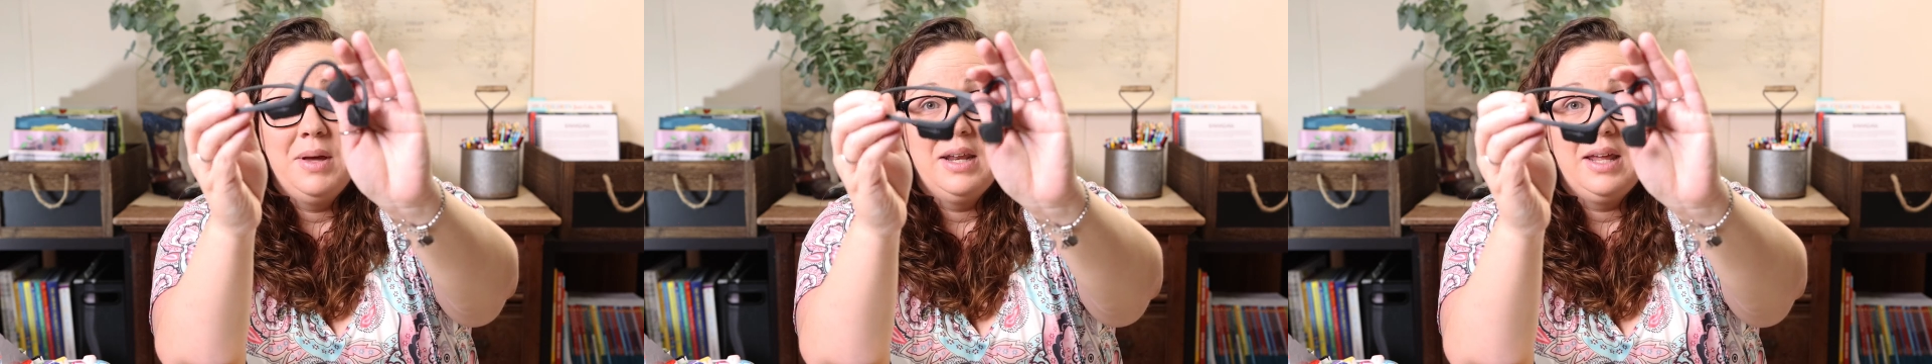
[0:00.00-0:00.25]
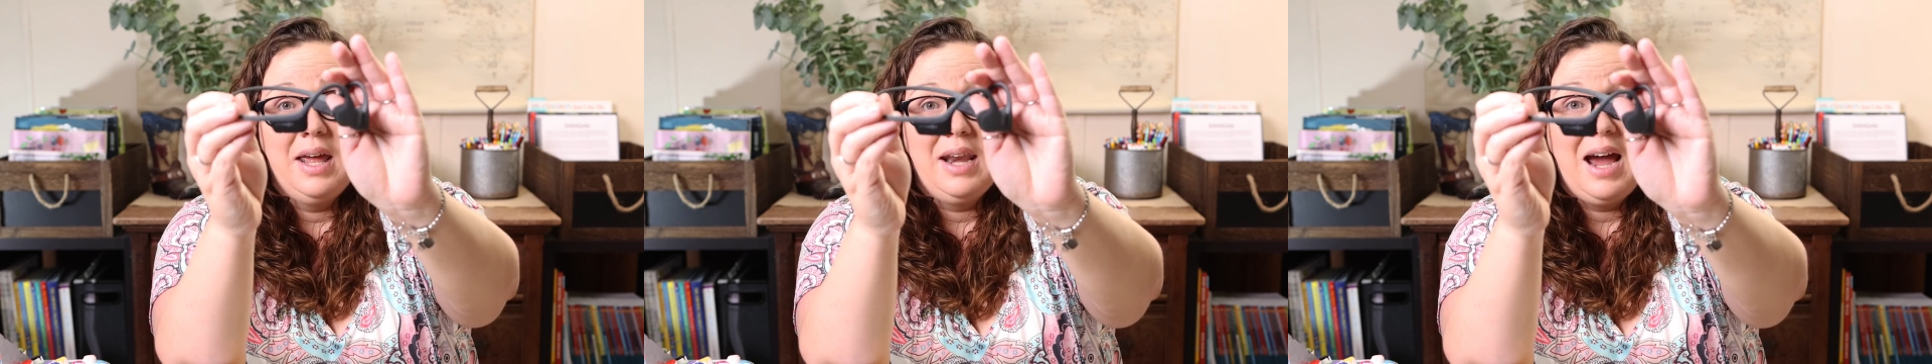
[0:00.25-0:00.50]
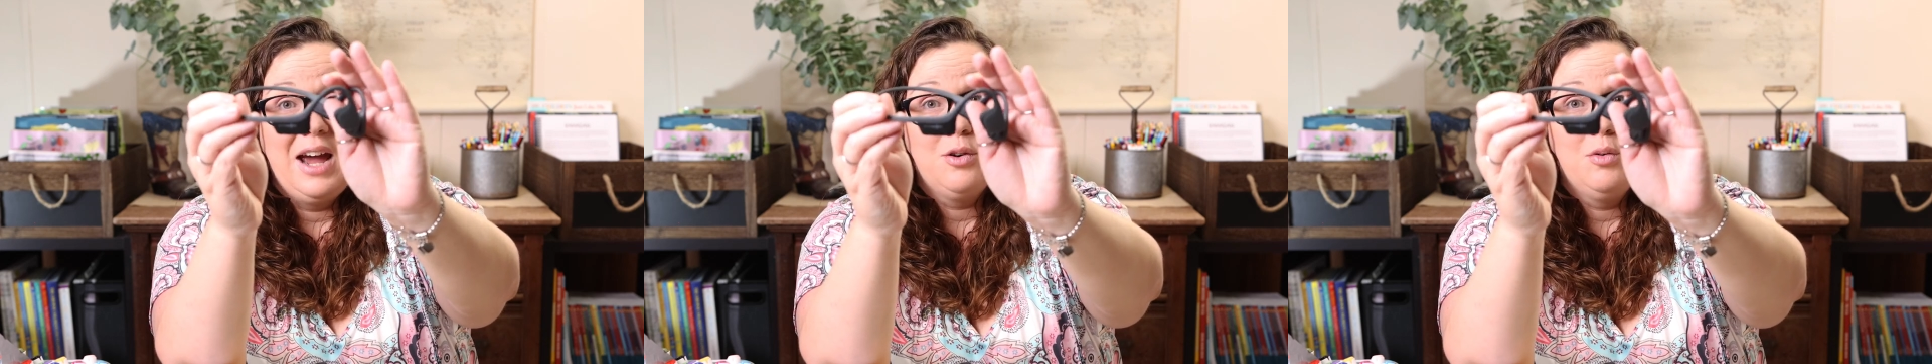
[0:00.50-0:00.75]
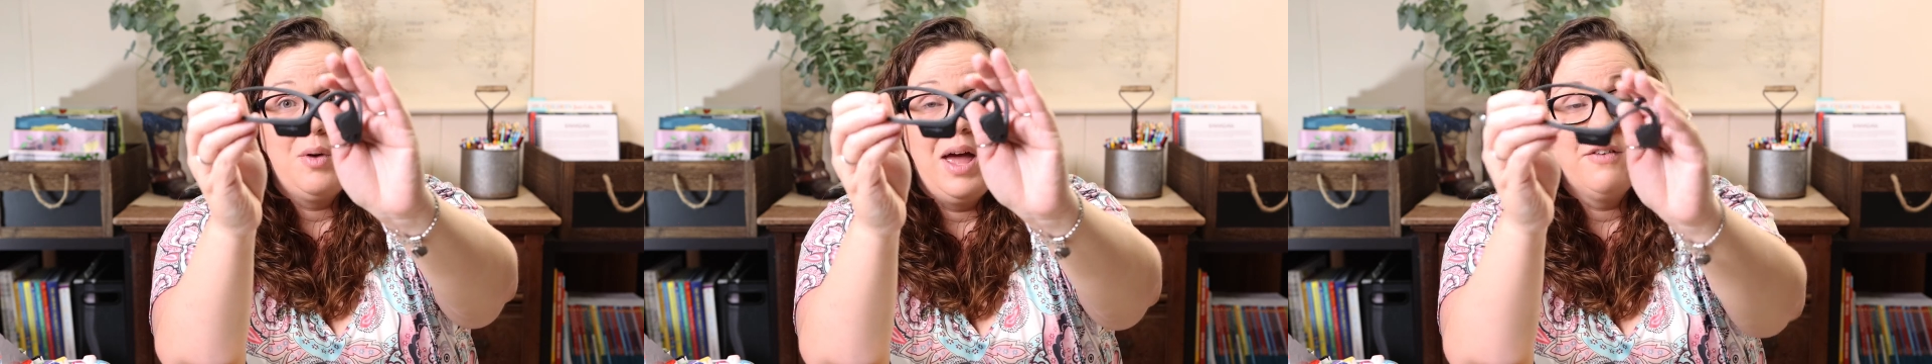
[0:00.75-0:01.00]
And again, I
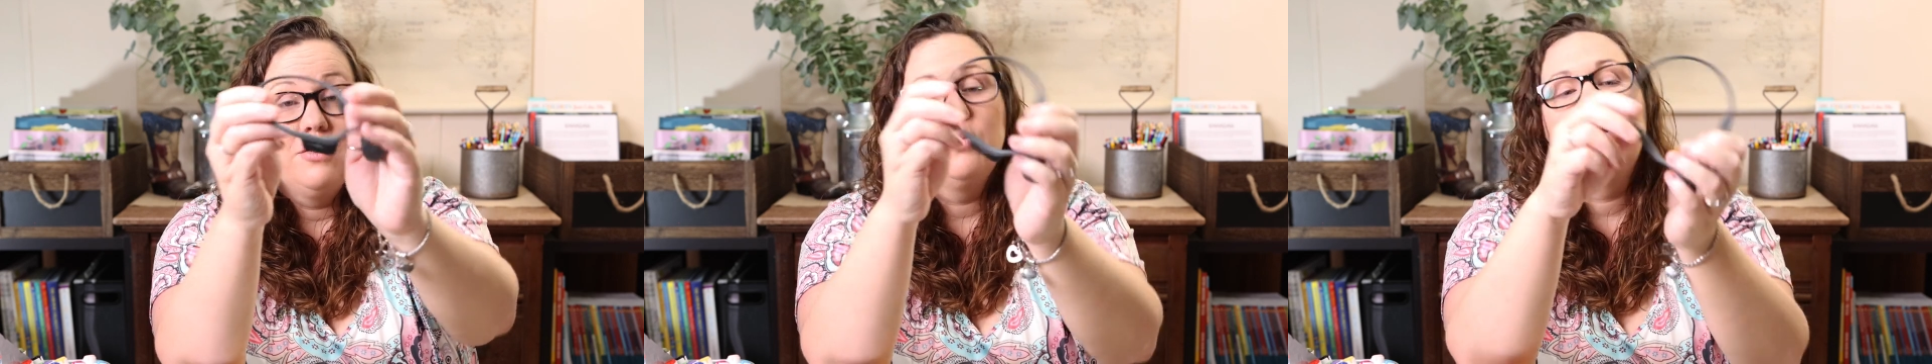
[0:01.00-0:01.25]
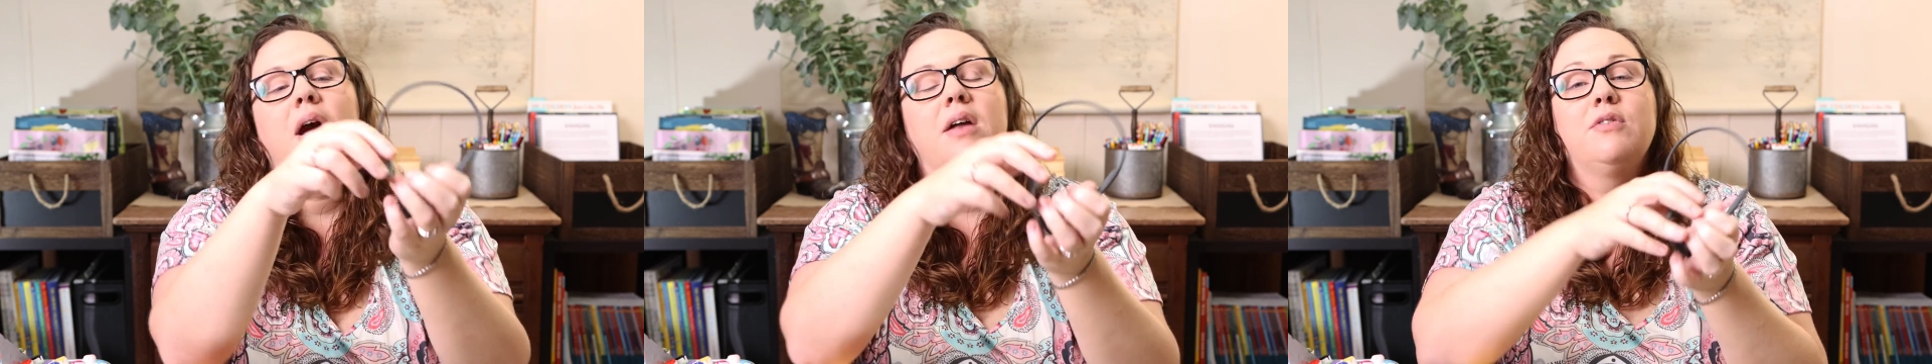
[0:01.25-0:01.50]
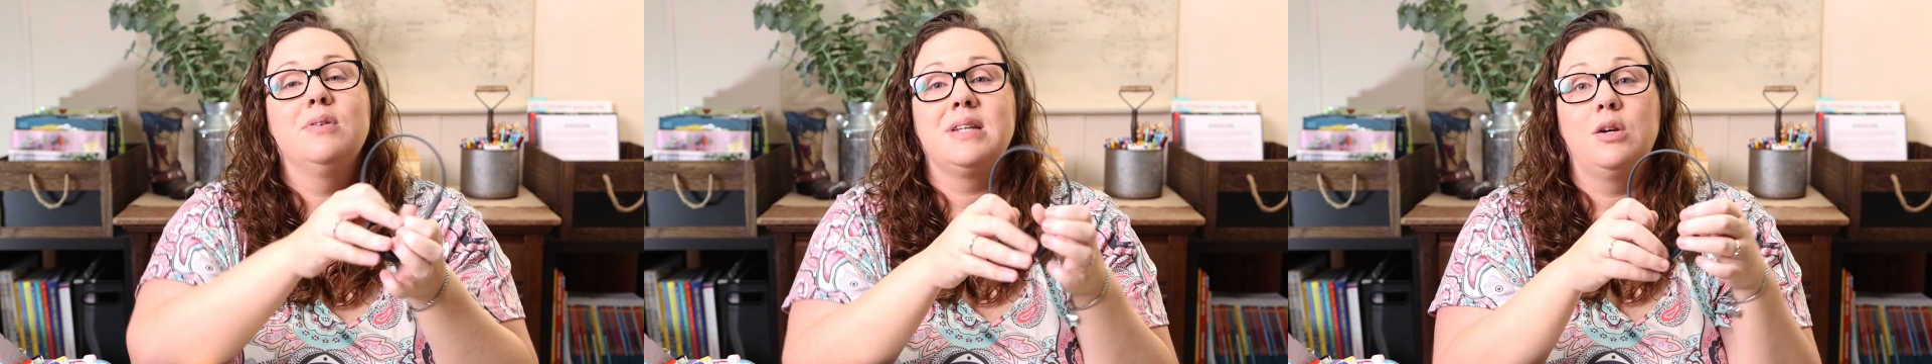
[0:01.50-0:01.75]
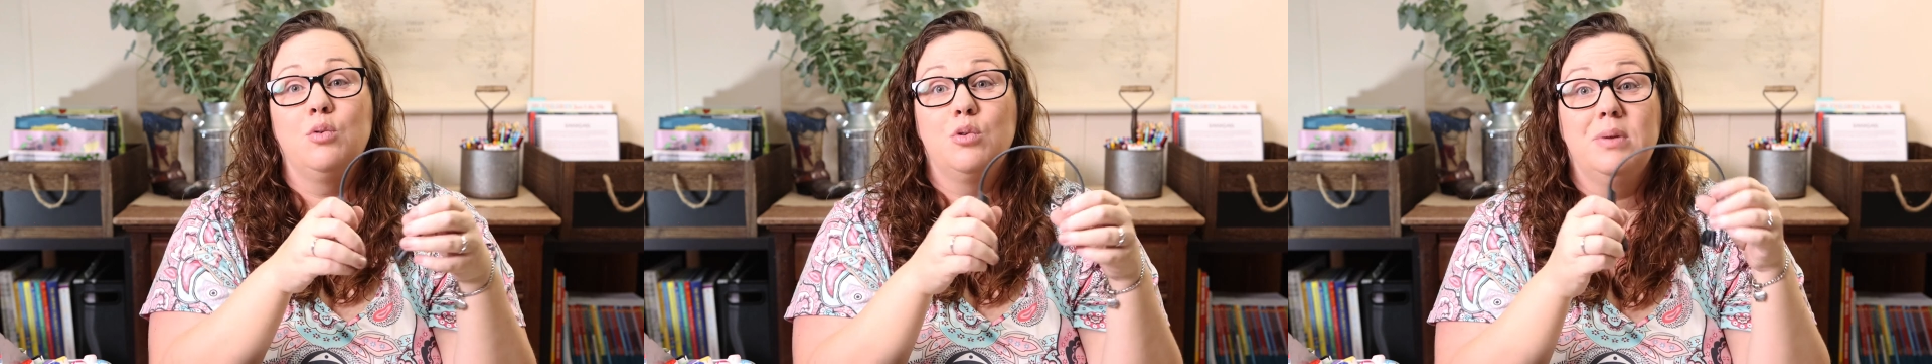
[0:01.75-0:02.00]
don't ever wear headphones.
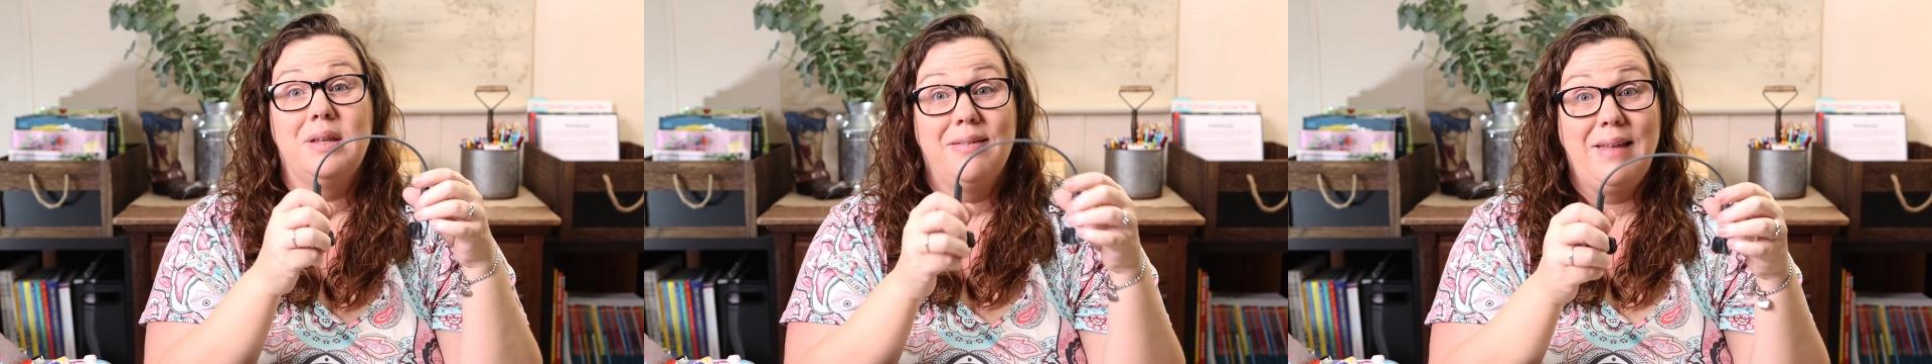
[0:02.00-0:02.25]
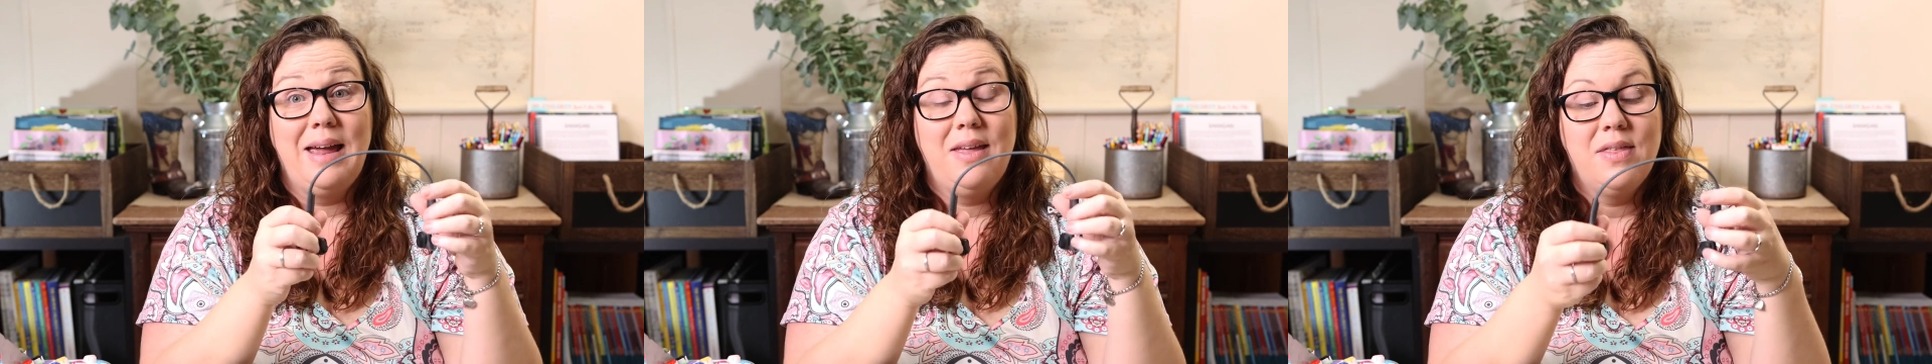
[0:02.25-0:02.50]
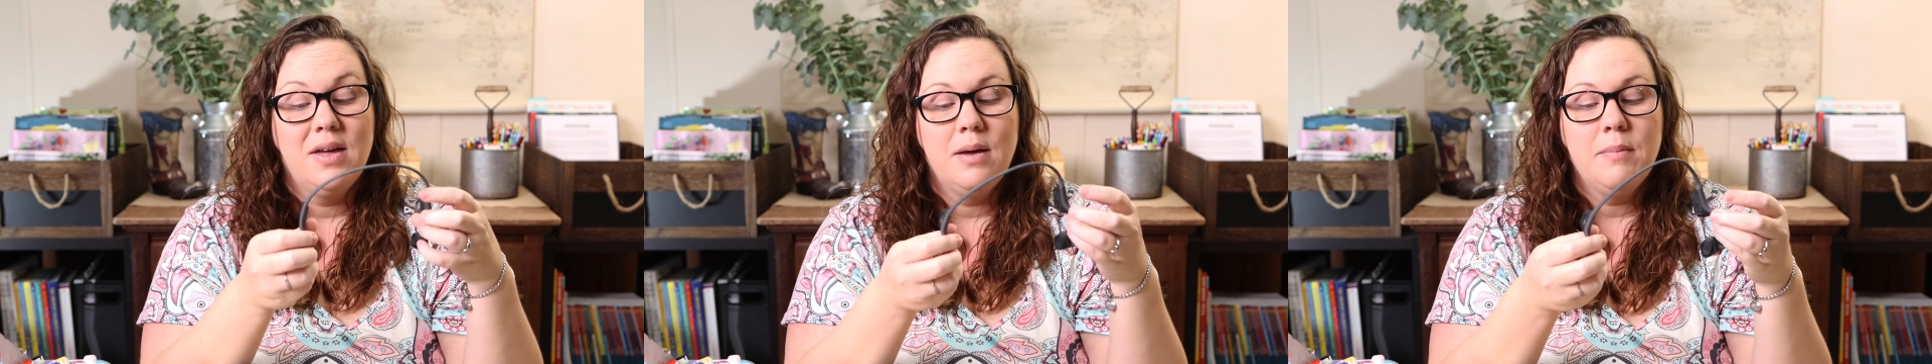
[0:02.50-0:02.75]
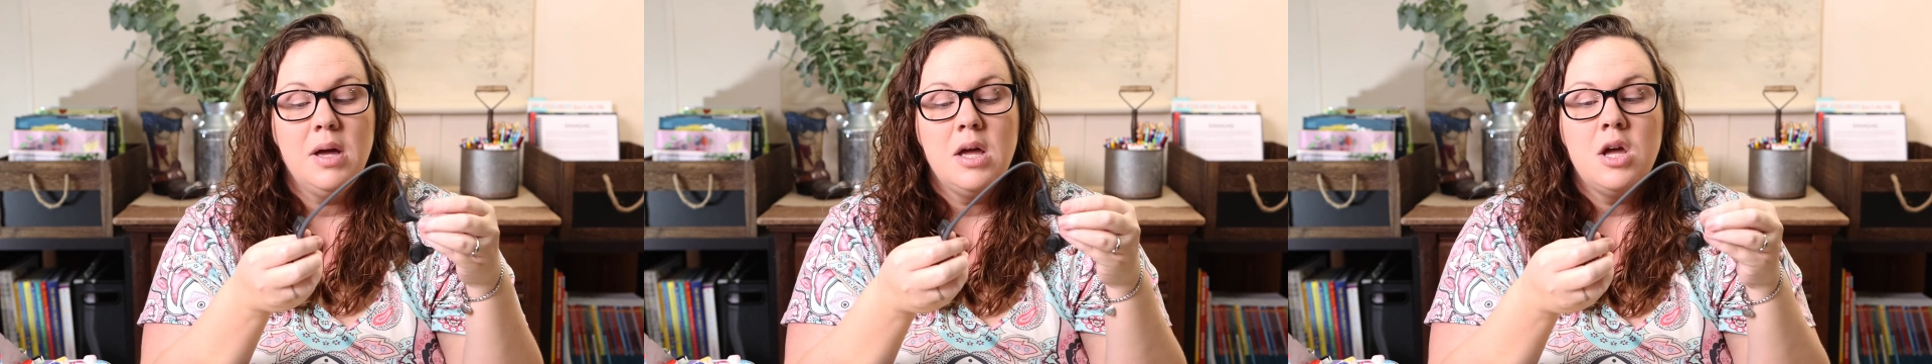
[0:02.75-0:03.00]
I don't normally like
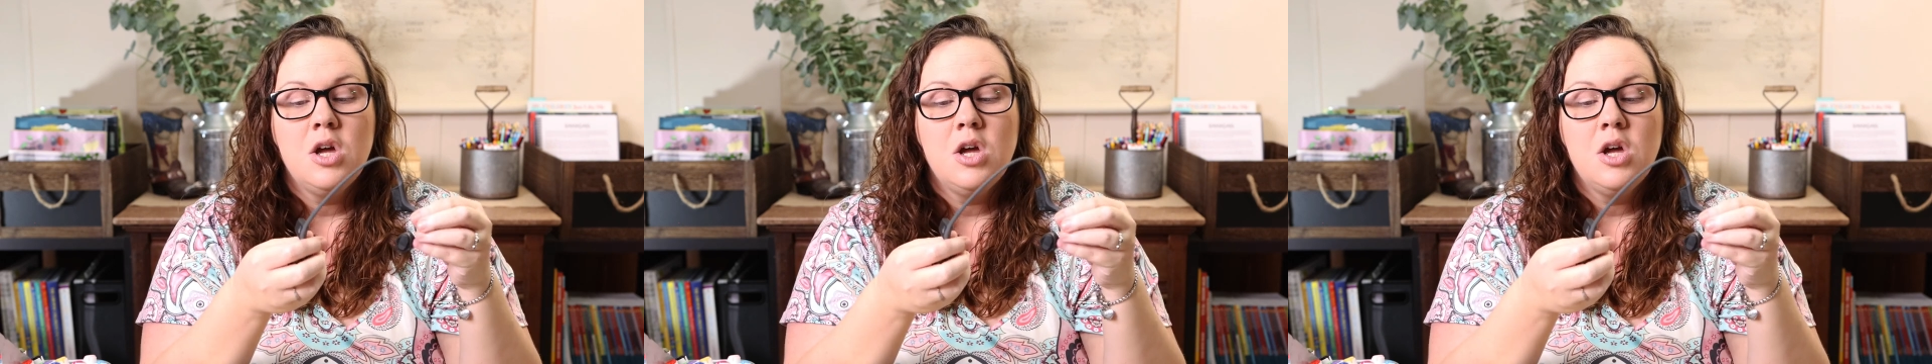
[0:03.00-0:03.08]
them.